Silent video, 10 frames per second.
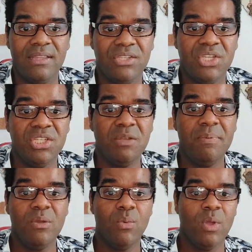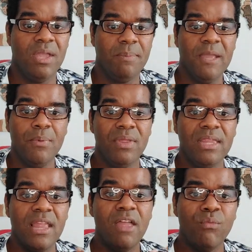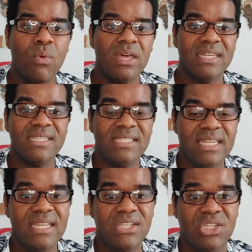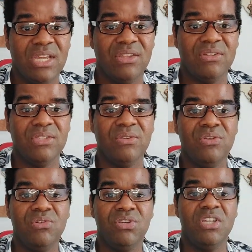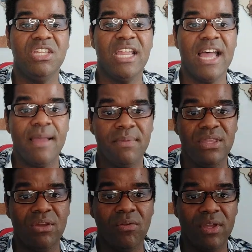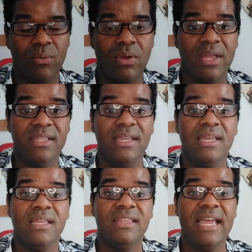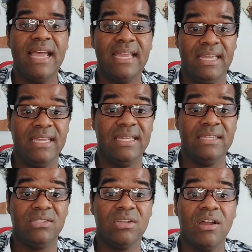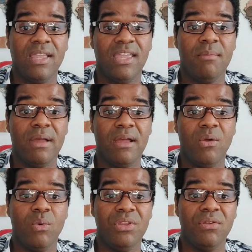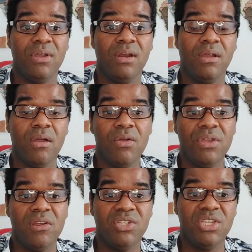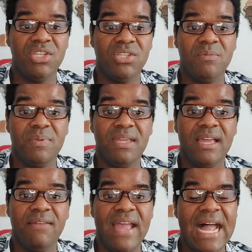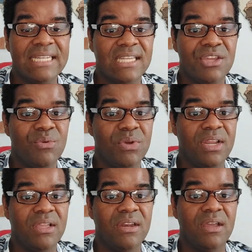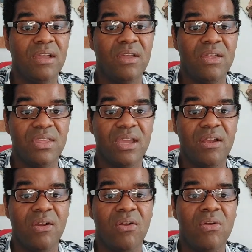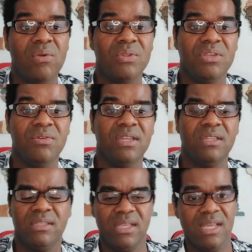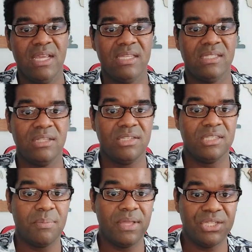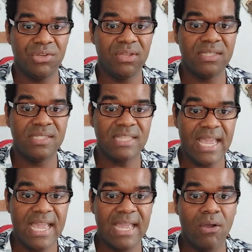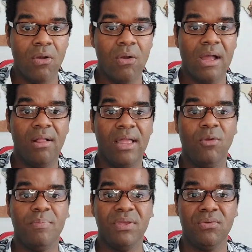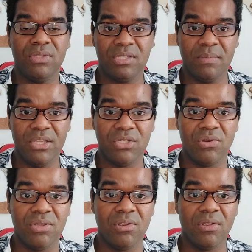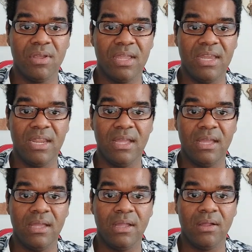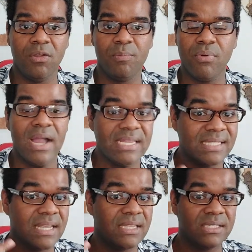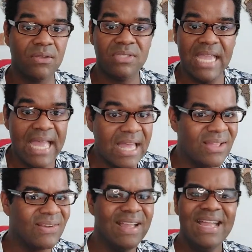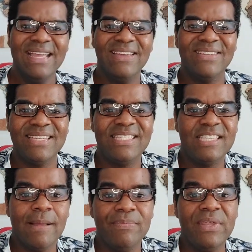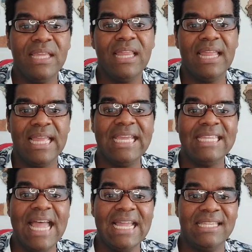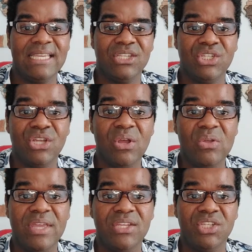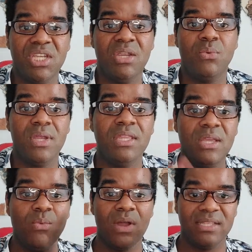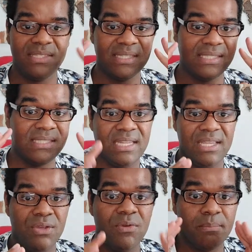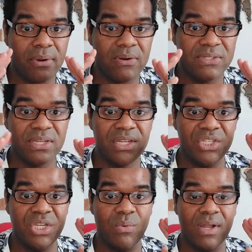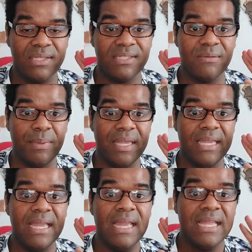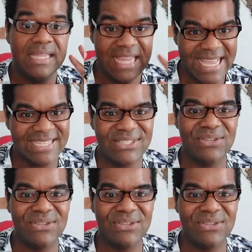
People in love want to see each other. So you should not be the only one that is talking about when you're going to go there. She should be kind of asking you, when are you going to go there? Oh, this is a place you can stay. Oh, I'll help you to make sure you're getting a good price on this hotel, or, just something like that to show that she really wants to see you in person and she wants to be next